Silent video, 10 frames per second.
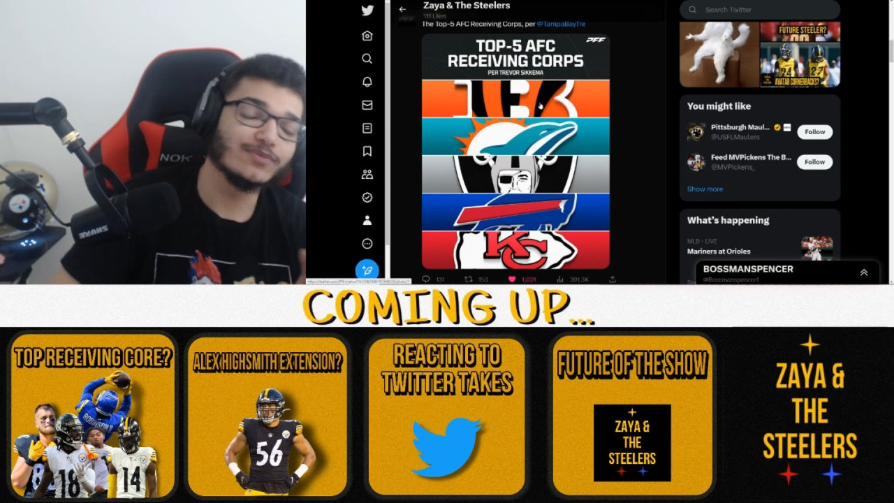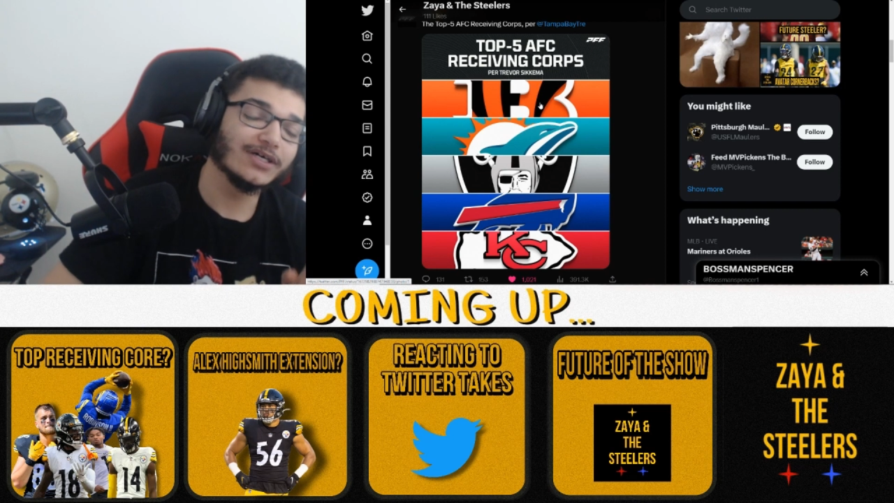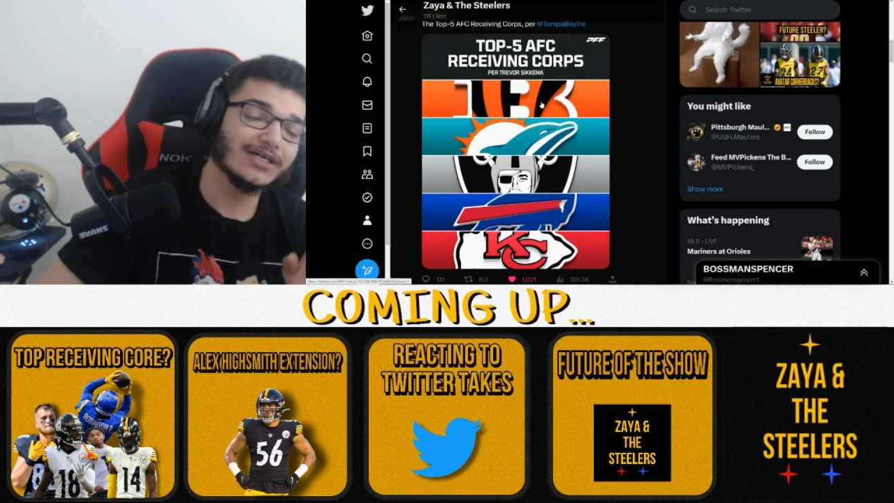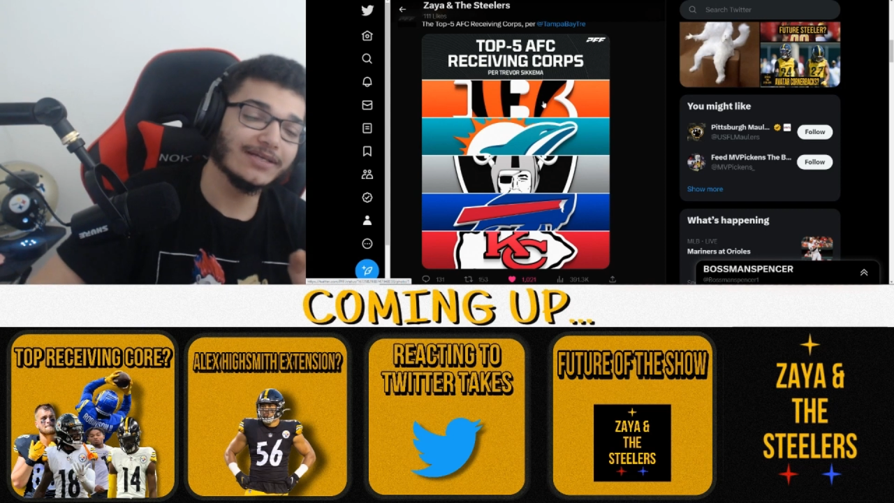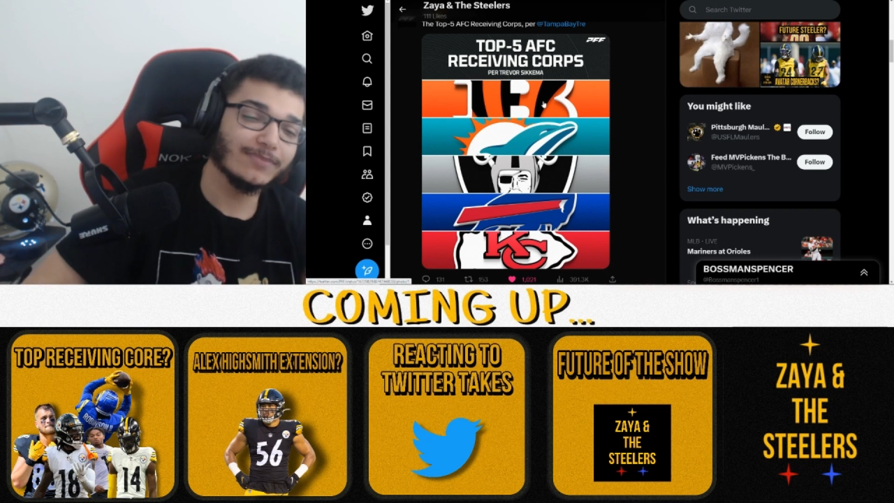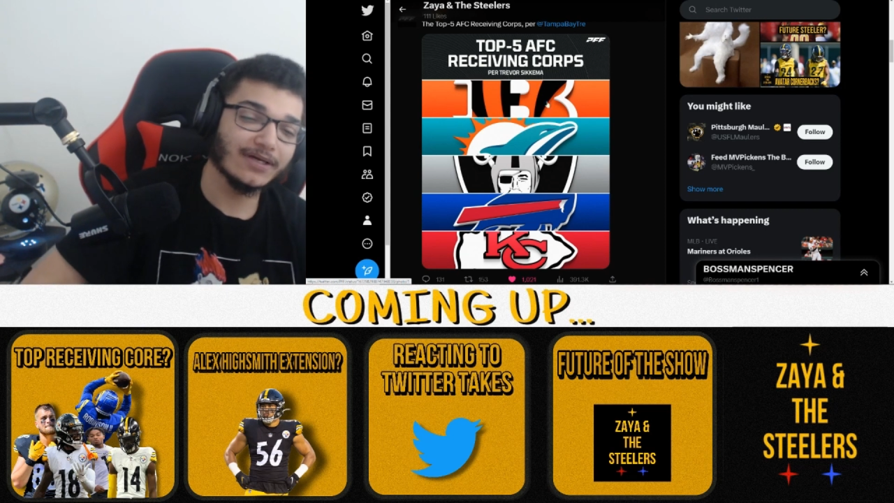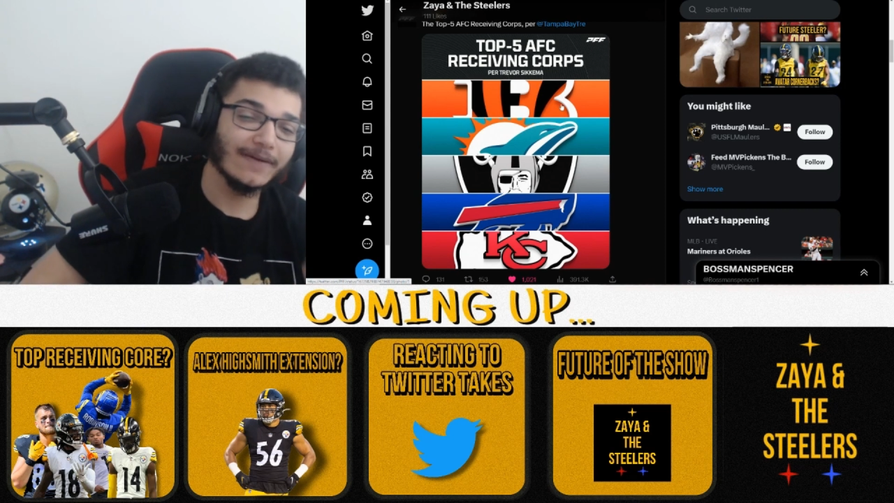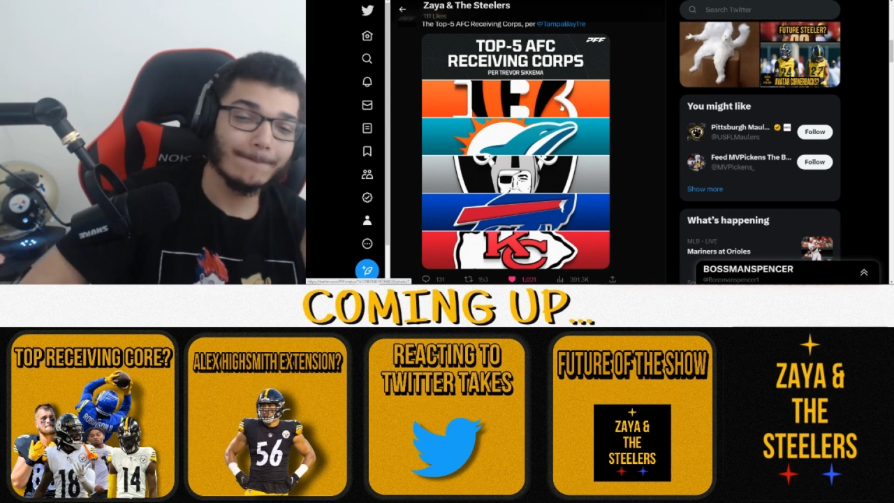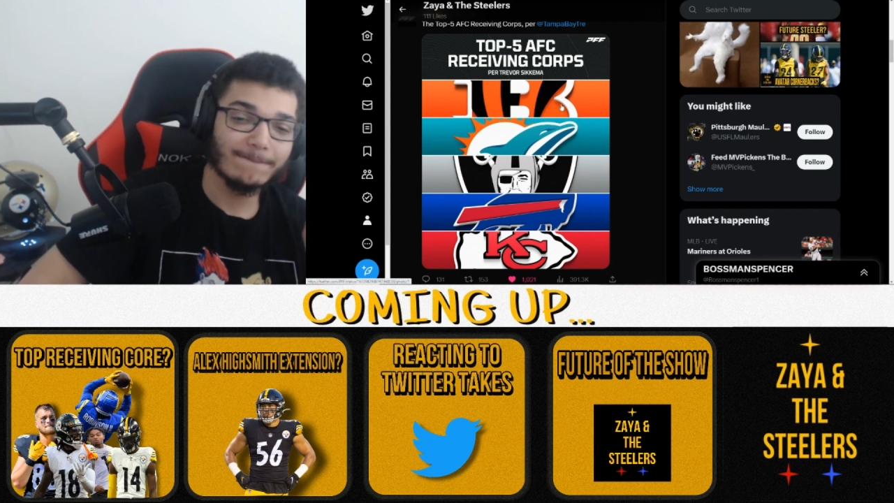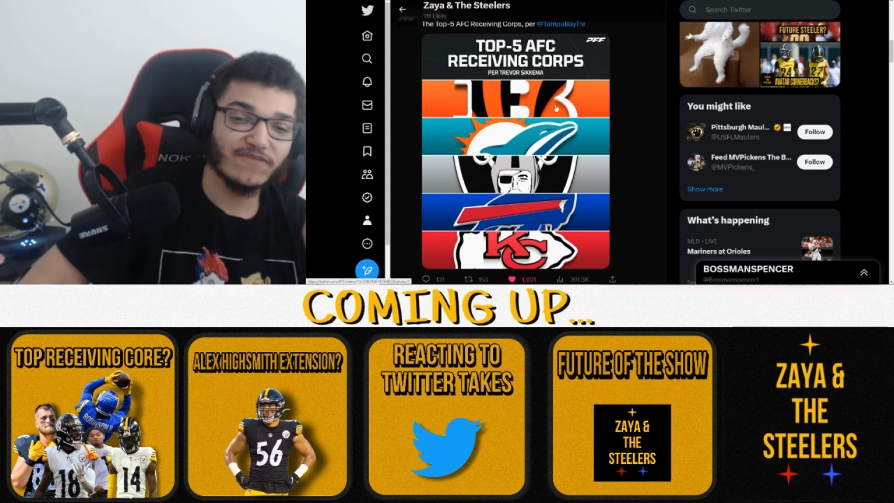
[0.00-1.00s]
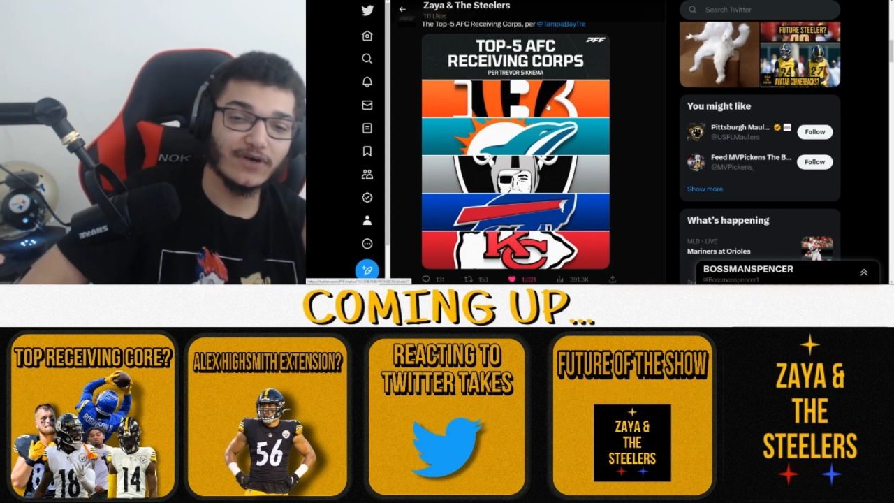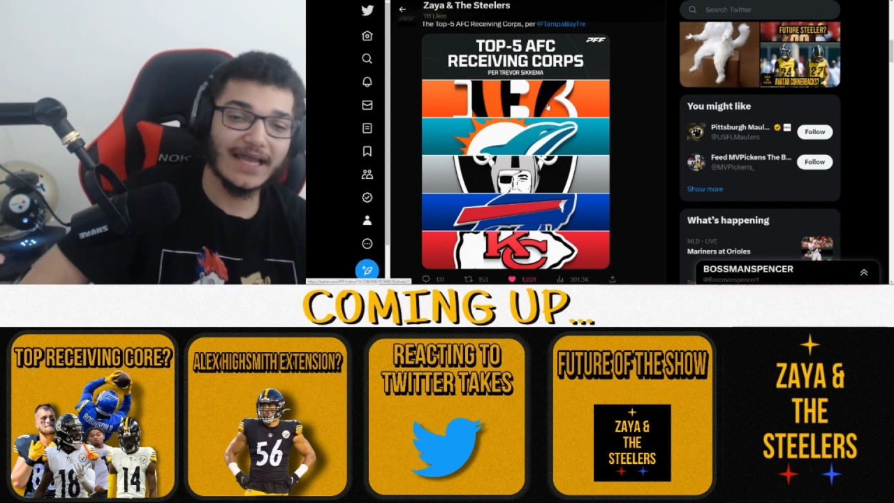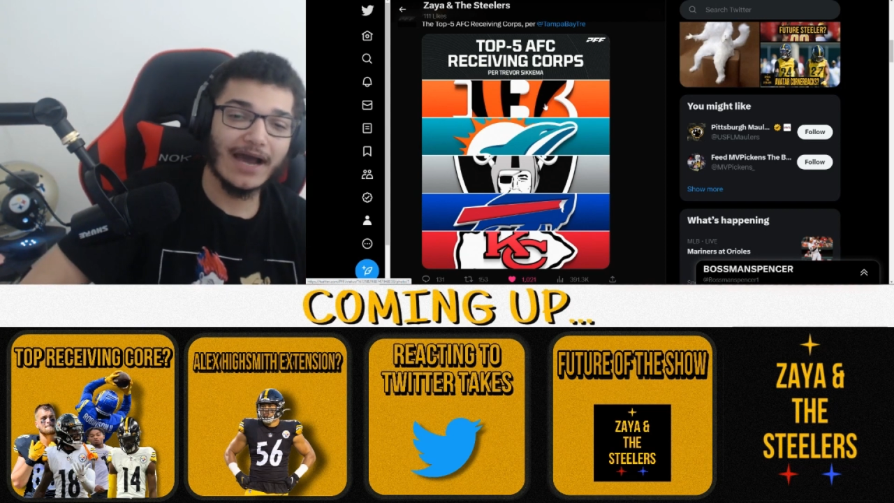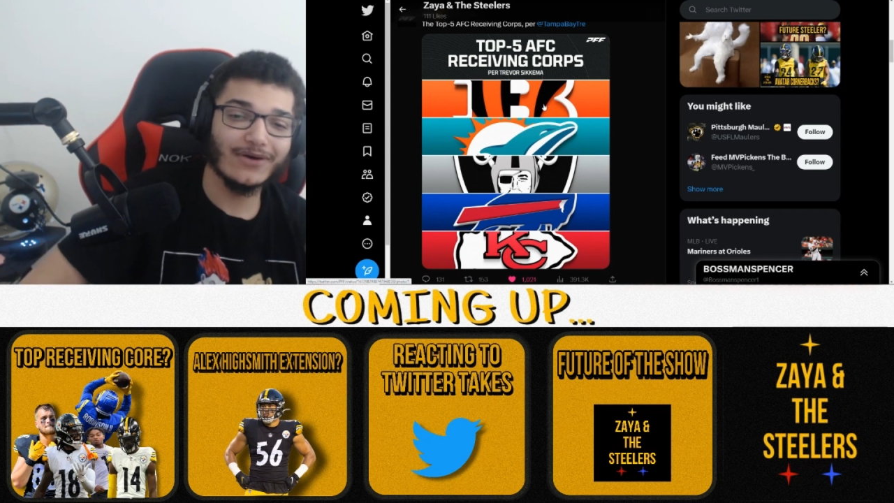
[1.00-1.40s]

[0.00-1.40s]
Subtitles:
But for now,